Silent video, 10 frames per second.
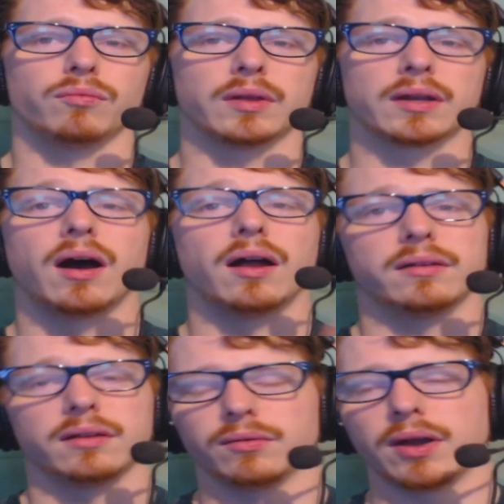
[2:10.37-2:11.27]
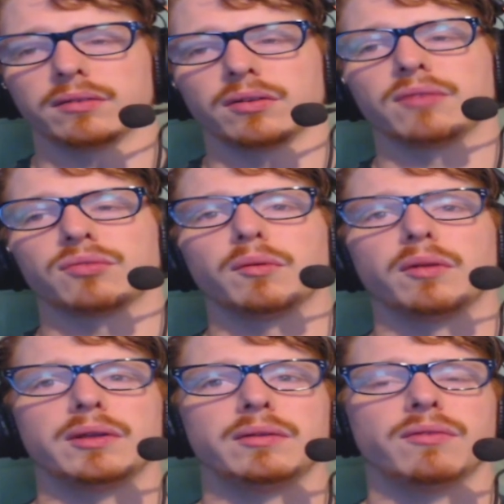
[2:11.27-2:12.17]
the content right so that's what i'm
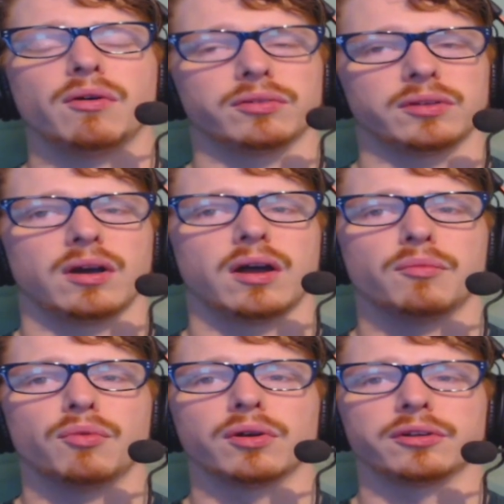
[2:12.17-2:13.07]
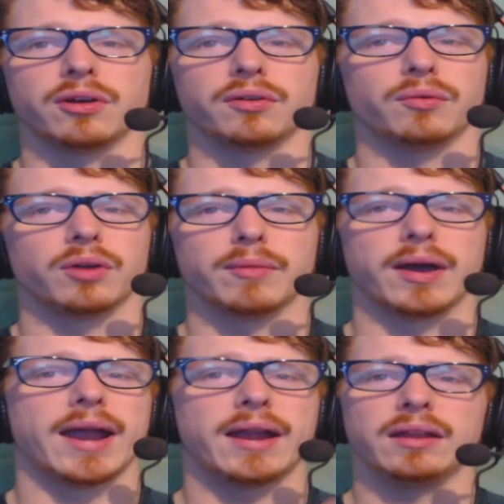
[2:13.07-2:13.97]
going to be focusing on more so than worry
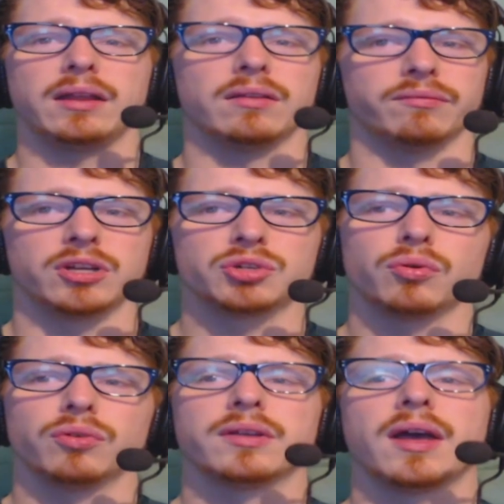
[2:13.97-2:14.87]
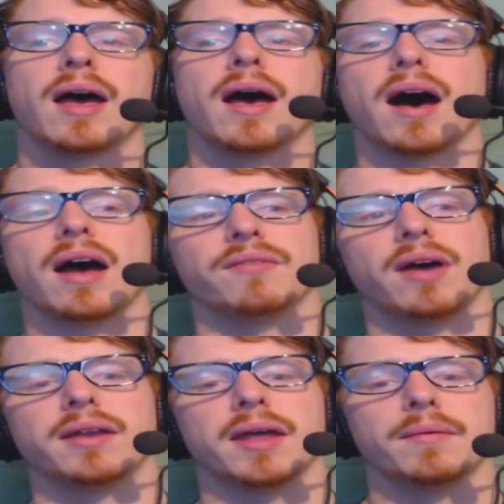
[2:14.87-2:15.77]
about editing and visuals i
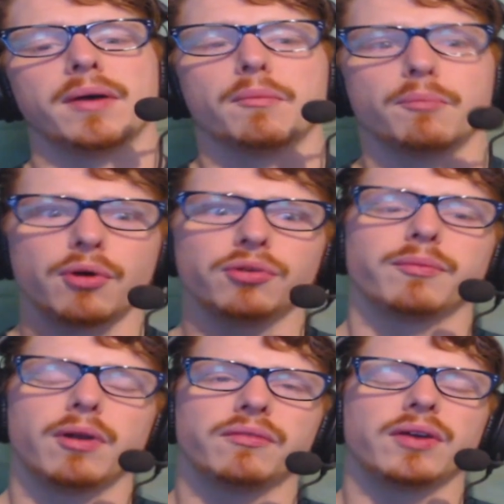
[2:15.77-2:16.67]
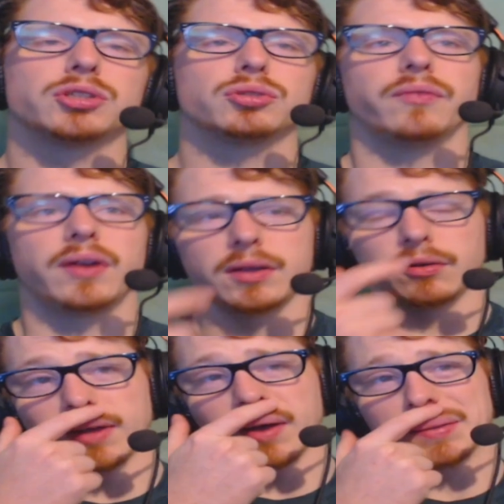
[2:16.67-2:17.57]
find that most motivational
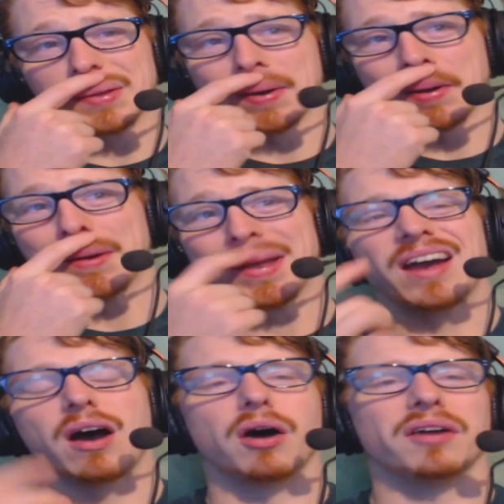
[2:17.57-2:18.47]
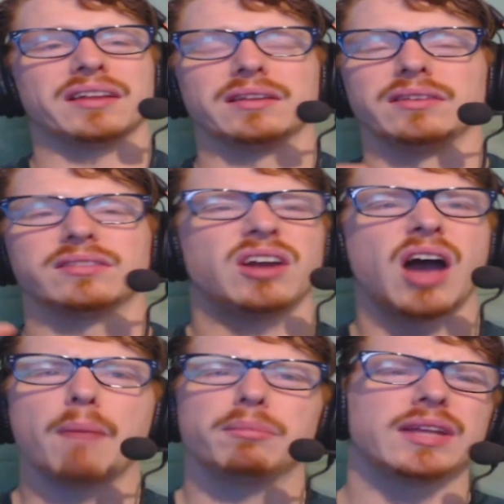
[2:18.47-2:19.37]
videos out there are like these
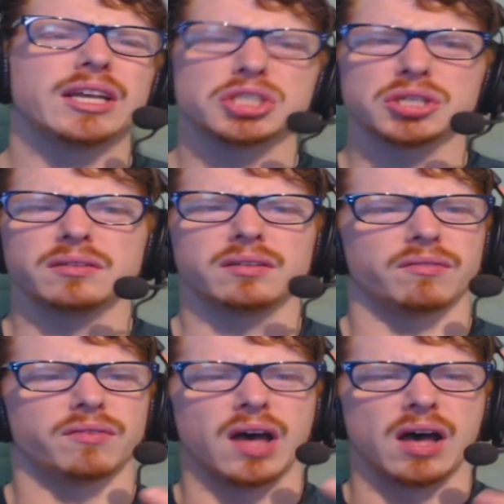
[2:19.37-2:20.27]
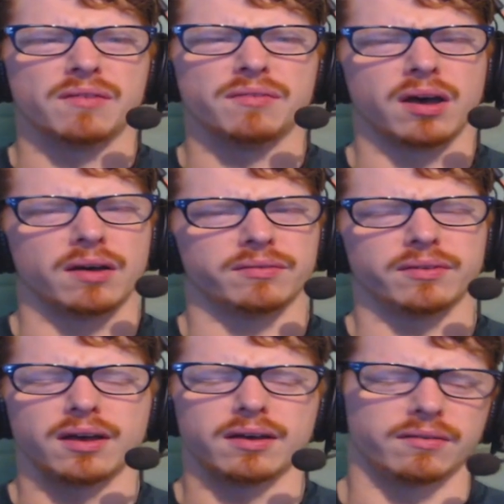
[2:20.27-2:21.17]
compilations of of of,
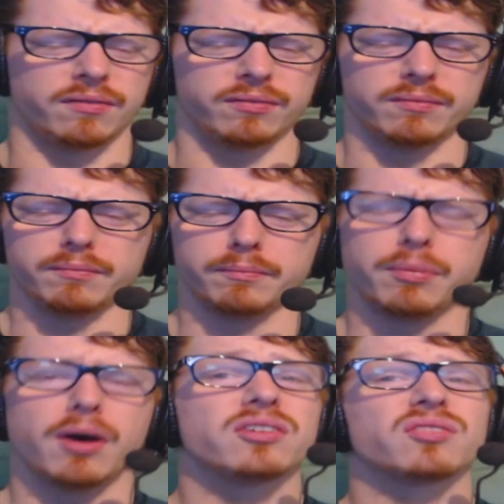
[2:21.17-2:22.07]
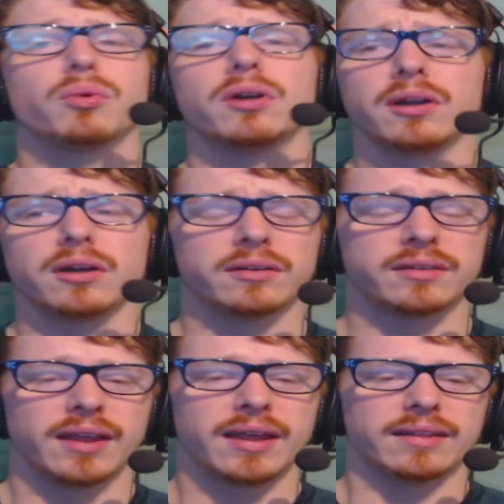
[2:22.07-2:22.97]
of
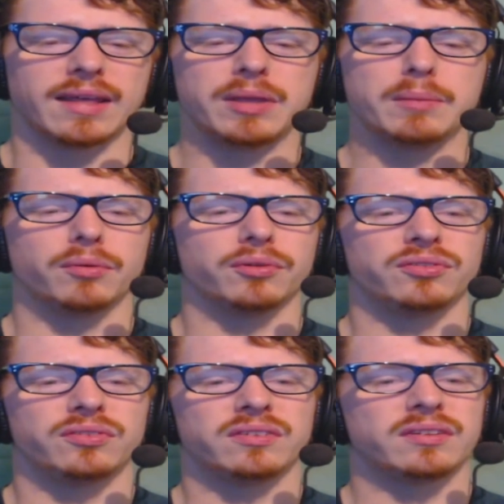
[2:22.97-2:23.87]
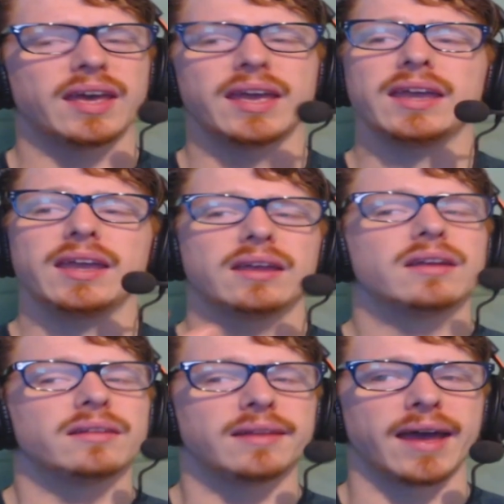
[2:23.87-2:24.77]
buzzwords that people say
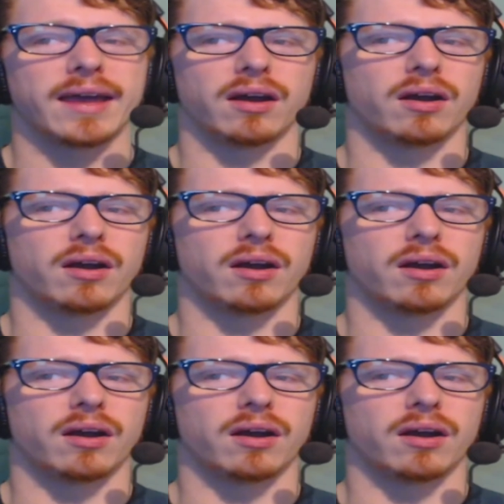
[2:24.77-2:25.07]
that